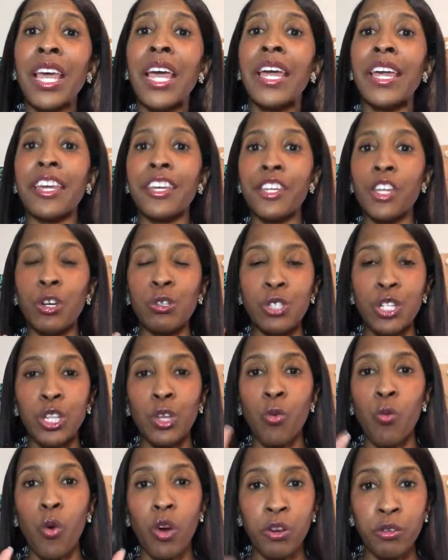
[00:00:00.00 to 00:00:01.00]
and go to the
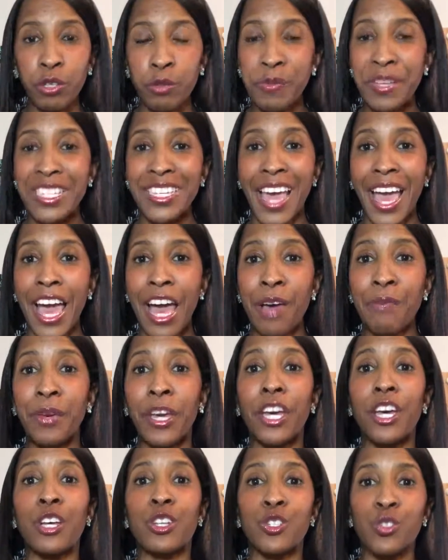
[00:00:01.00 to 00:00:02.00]
Work With Me tab,
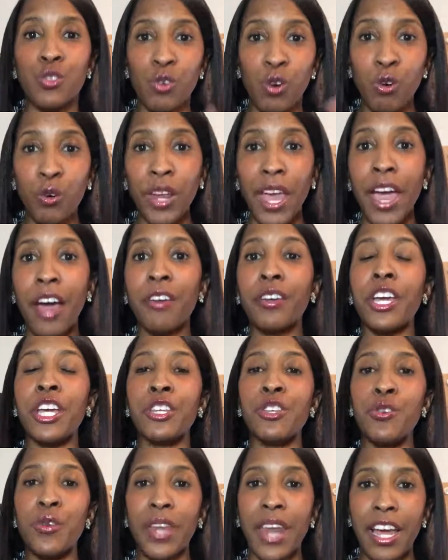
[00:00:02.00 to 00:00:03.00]
scroll down, and
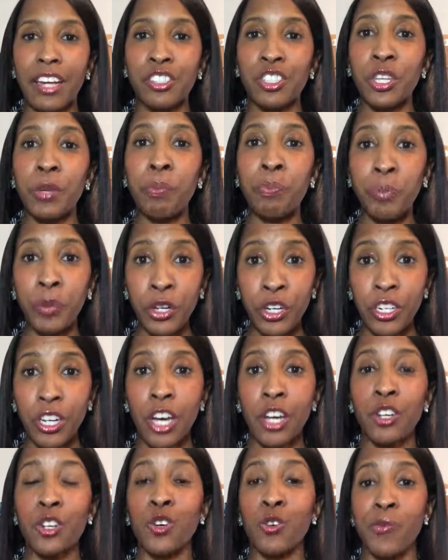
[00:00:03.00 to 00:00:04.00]
you can actually book
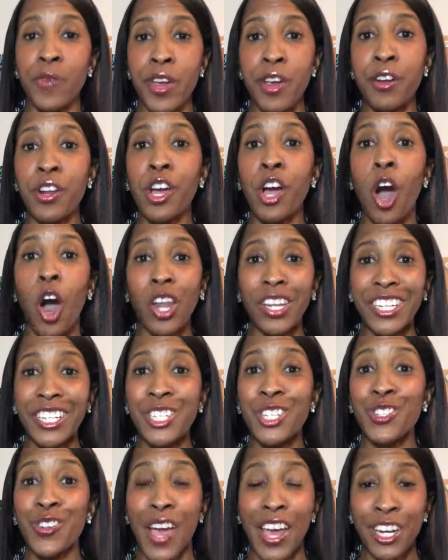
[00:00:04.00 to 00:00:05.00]
a career to calling
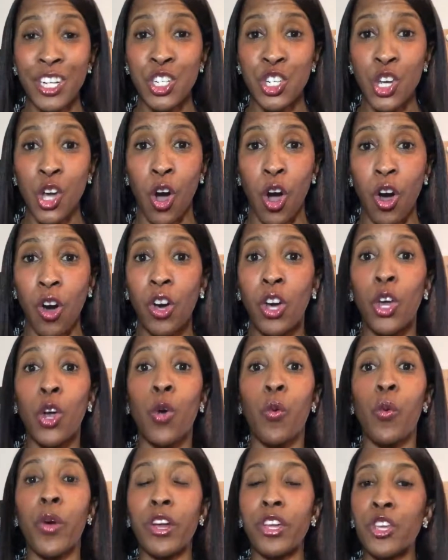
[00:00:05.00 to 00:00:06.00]
strategy call
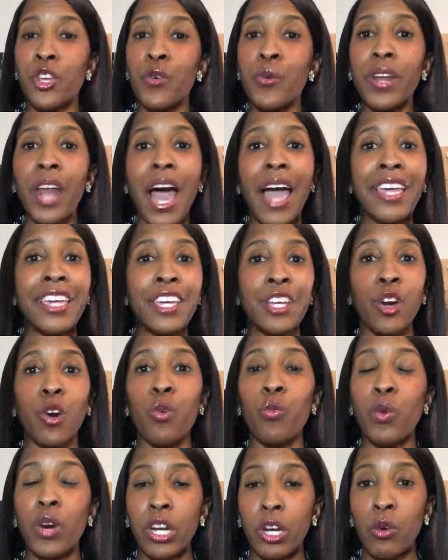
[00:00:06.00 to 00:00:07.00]
where you and I get on
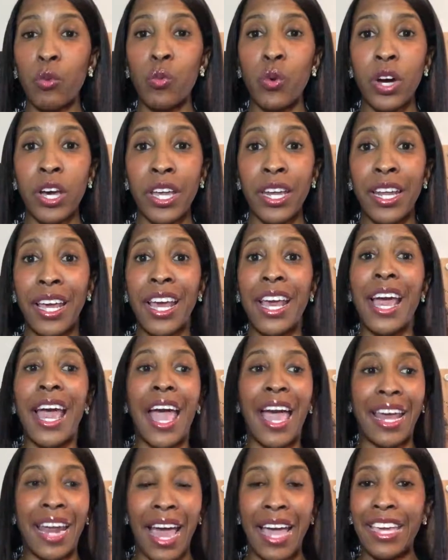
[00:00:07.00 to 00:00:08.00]
one-on-one,
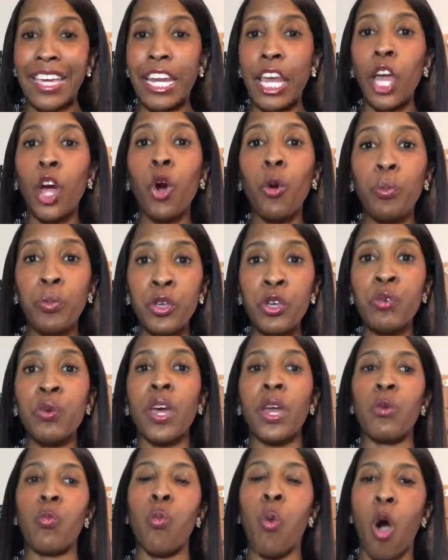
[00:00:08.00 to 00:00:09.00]
and I can help you
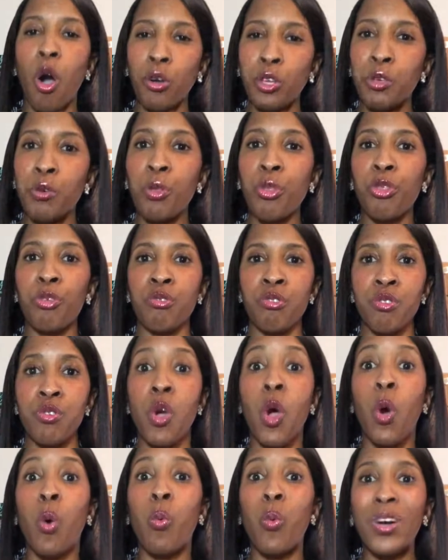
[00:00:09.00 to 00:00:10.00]
and walk you through
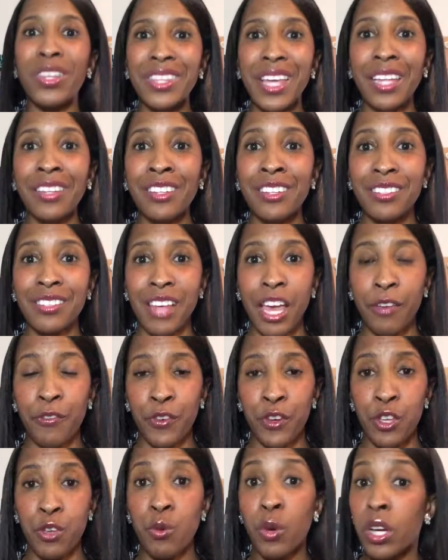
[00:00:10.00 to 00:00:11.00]
what that looks like for
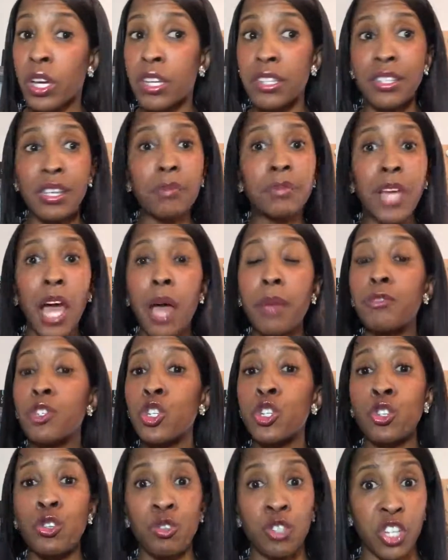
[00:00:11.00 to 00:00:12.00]
you. Because sometimes
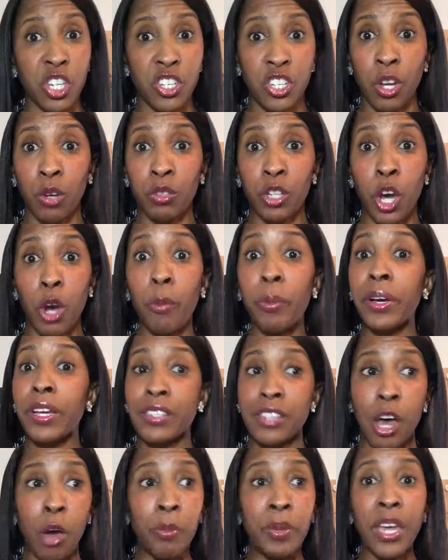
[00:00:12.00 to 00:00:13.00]
you just don't know. Because
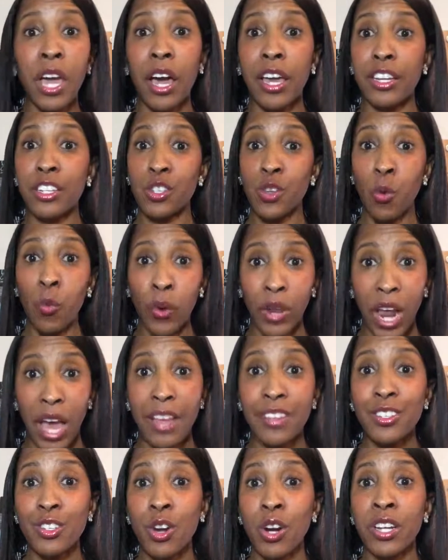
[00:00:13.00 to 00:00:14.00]
I'll be honest, when I
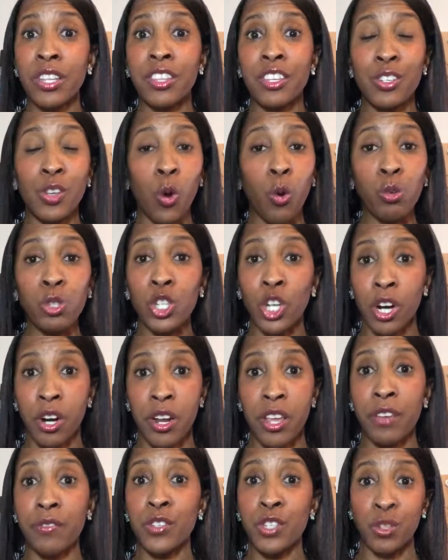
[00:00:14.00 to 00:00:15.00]
started this whole
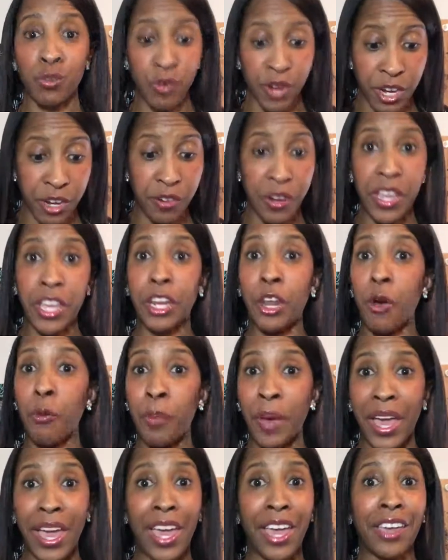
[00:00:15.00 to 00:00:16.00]
journey of surrendering and
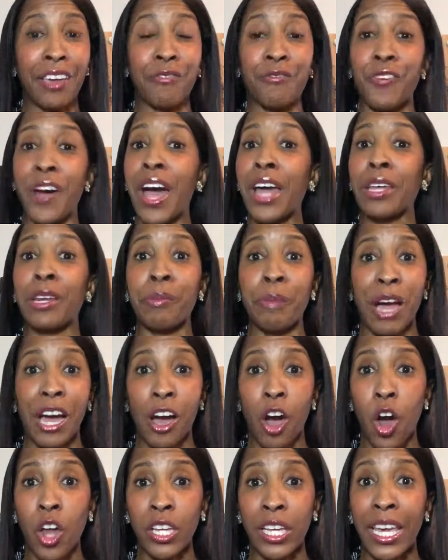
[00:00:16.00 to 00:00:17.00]
obeying and finding my
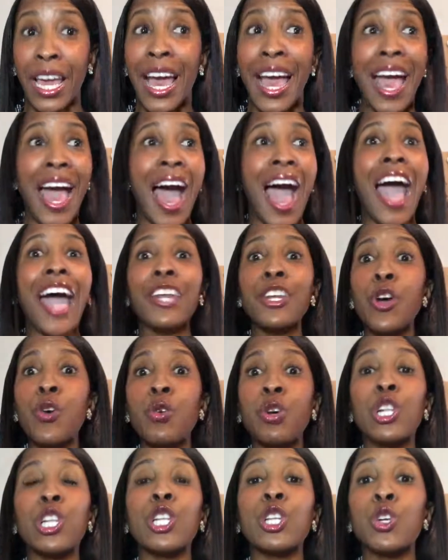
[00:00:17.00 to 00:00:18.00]
calling, I had no
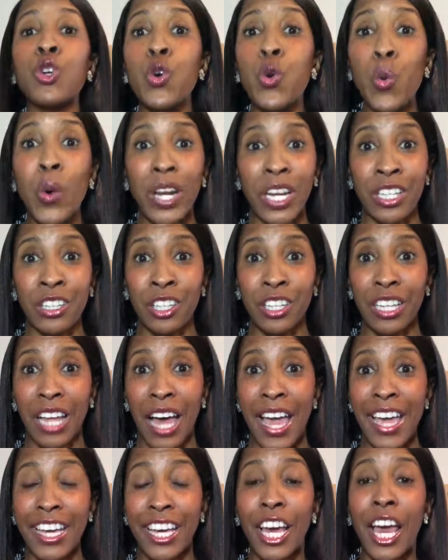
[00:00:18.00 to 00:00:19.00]
clue what it looked
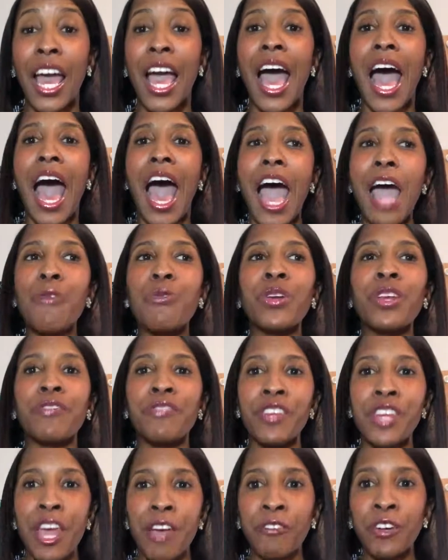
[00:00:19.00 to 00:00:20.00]
like. I would have
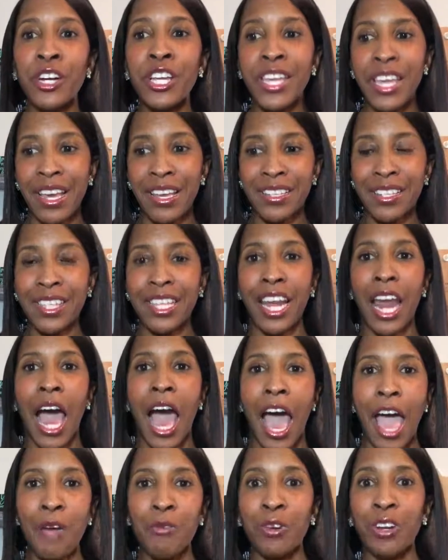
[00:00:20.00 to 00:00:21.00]
never guessed that
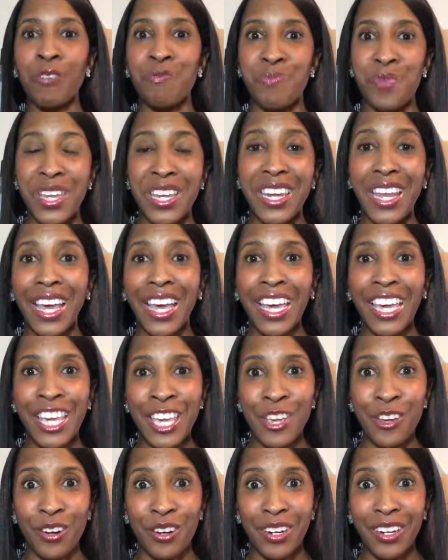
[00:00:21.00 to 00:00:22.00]
I would have been
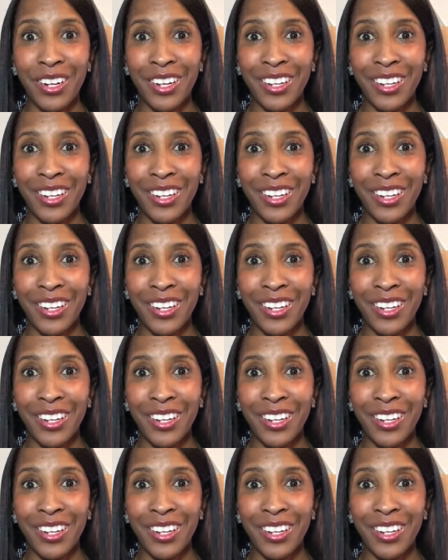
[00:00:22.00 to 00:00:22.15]
here.